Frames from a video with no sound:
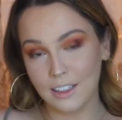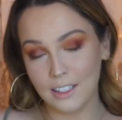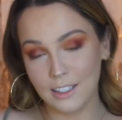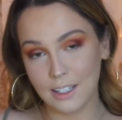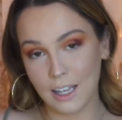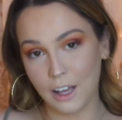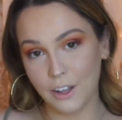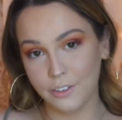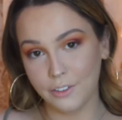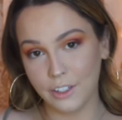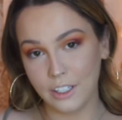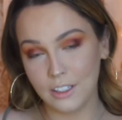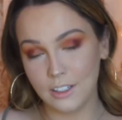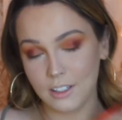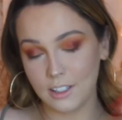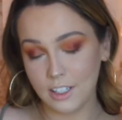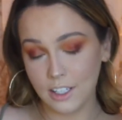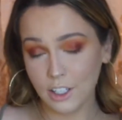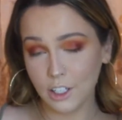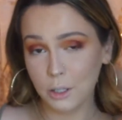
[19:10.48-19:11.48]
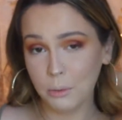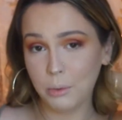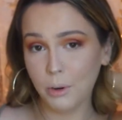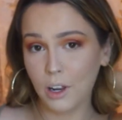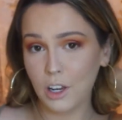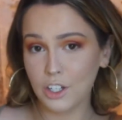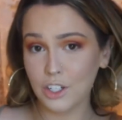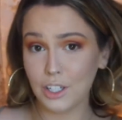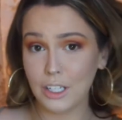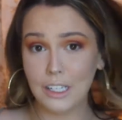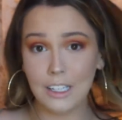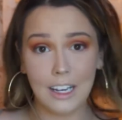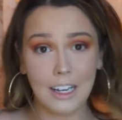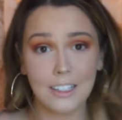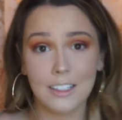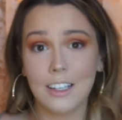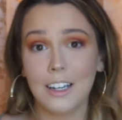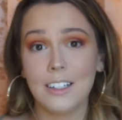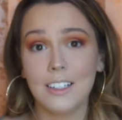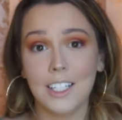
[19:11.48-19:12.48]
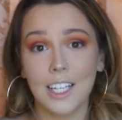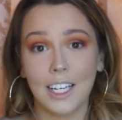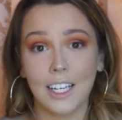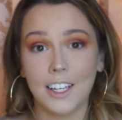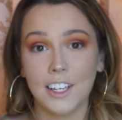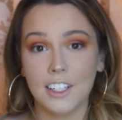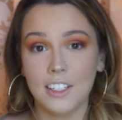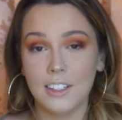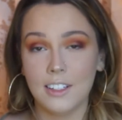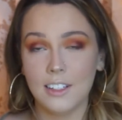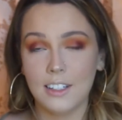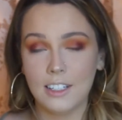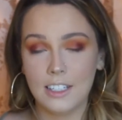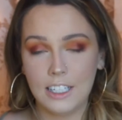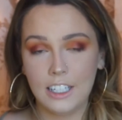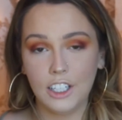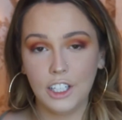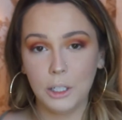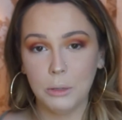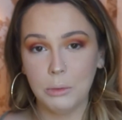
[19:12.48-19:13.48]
this e.l.f. concealer brush. Yes, I said concealer,